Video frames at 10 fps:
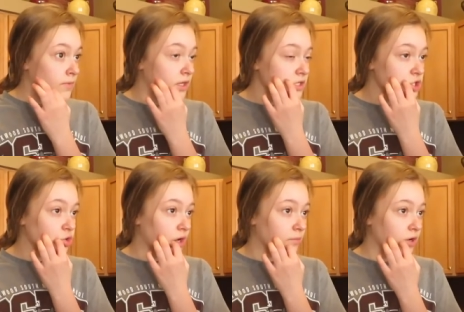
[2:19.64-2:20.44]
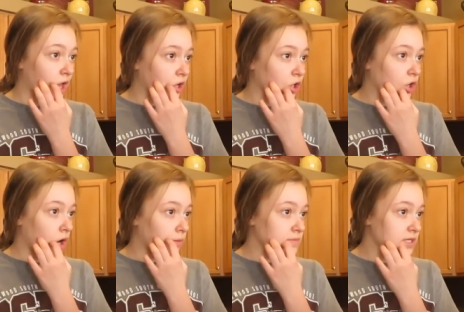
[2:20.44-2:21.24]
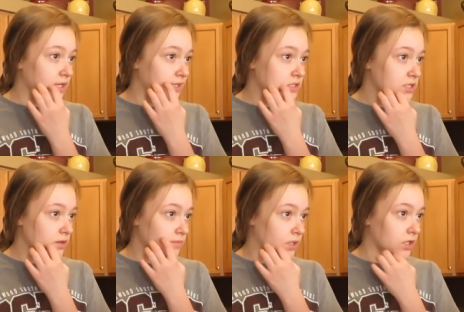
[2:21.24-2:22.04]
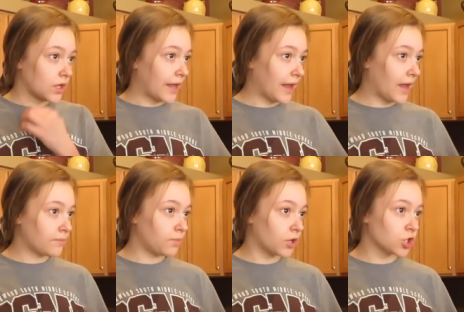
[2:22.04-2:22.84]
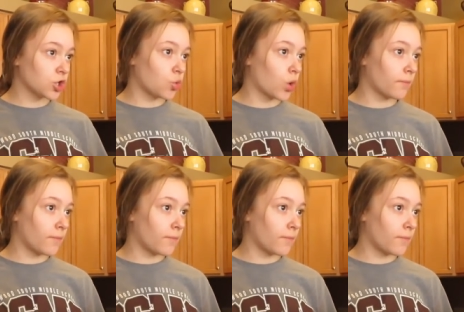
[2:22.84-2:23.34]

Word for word: Mix graham cracker crumbs and cinnamon. Add butter or